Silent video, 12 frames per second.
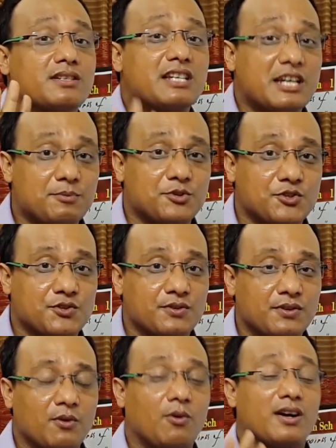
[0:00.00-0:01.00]
tips
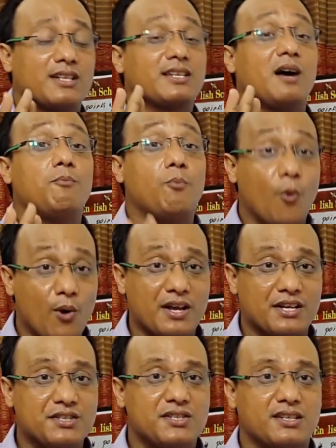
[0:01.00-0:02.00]
or some
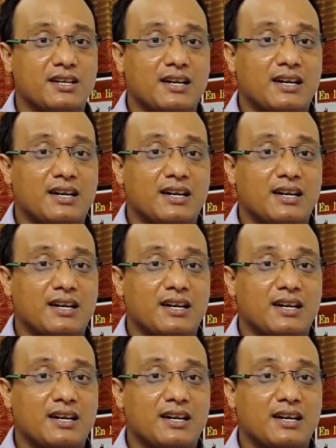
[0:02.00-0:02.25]
points